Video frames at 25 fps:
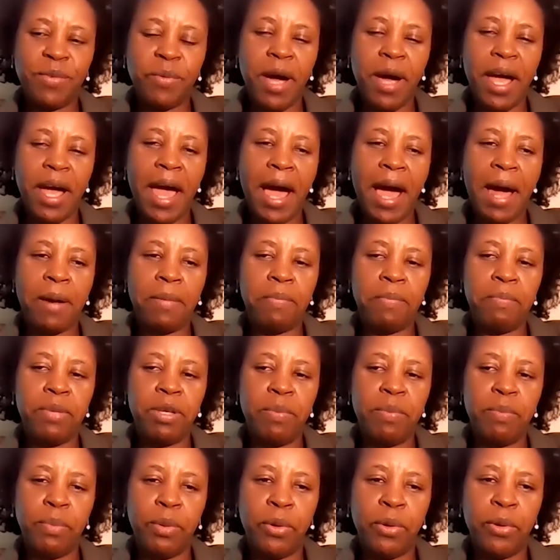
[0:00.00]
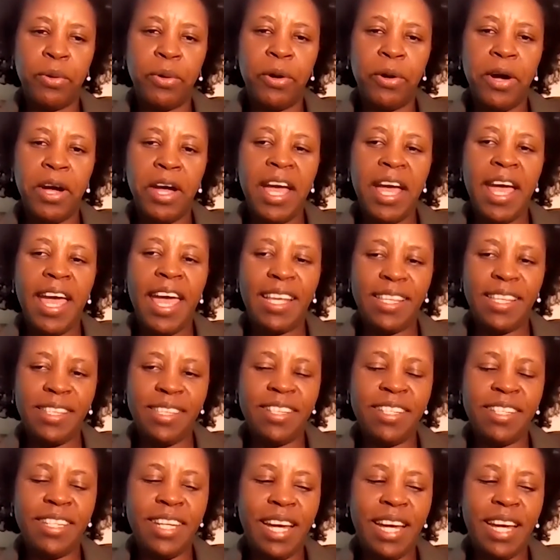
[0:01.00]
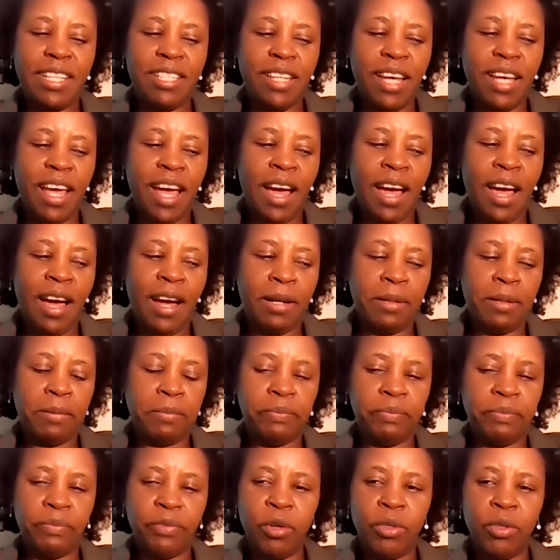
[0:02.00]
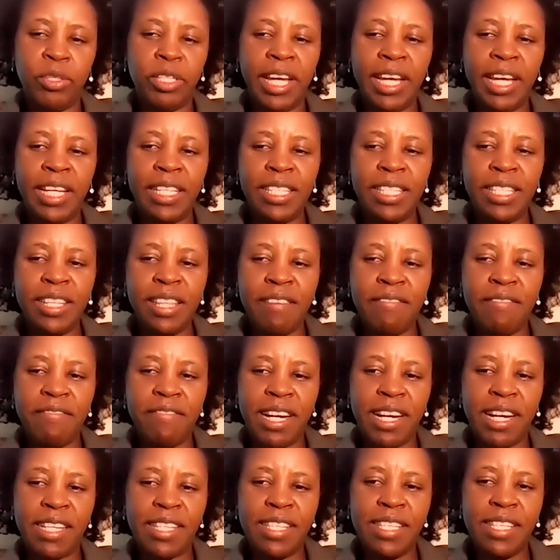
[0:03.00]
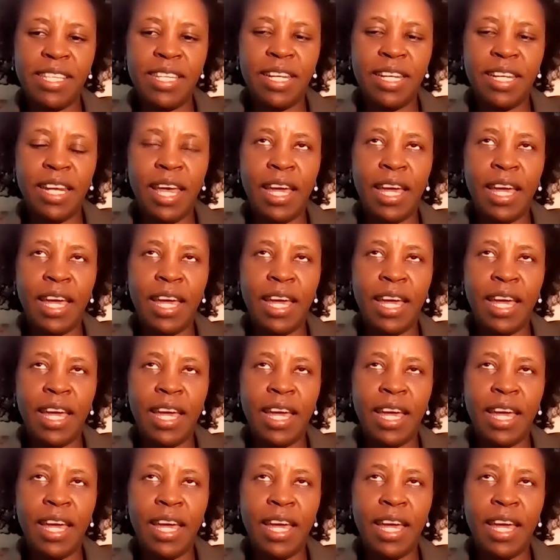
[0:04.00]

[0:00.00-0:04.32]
Why are people hesitant on getting the vaccine?